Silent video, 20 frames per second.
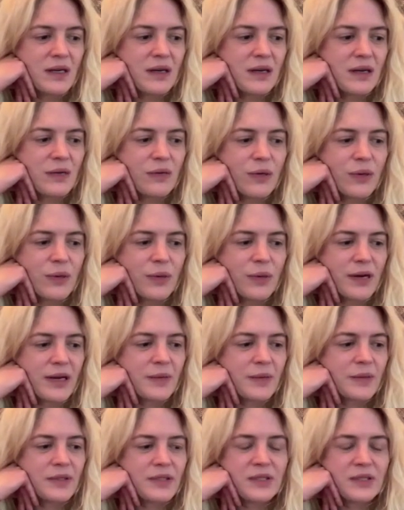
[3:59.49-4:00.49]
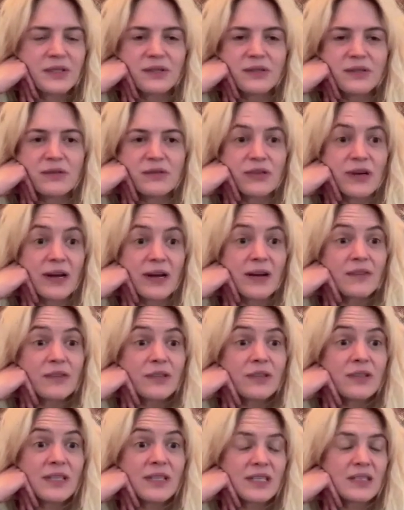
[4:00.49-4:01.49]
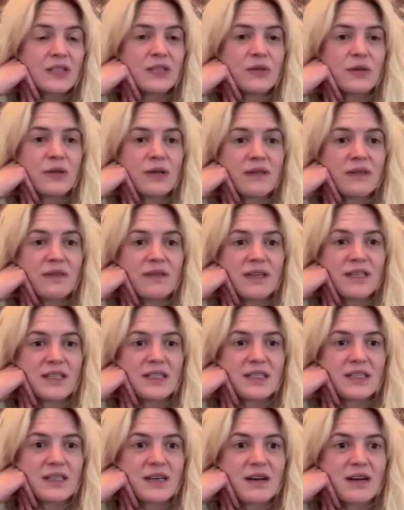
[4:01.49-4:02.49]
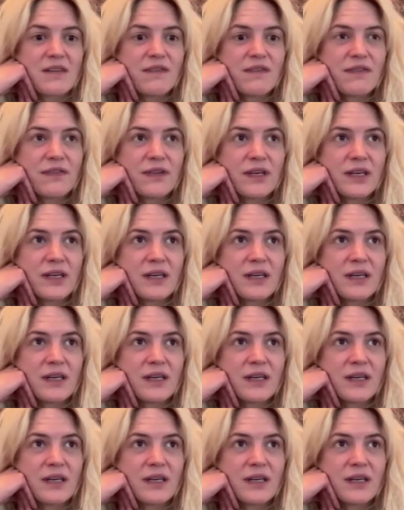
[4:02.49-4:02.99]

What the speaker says: we were able to travel and do all of that stuff,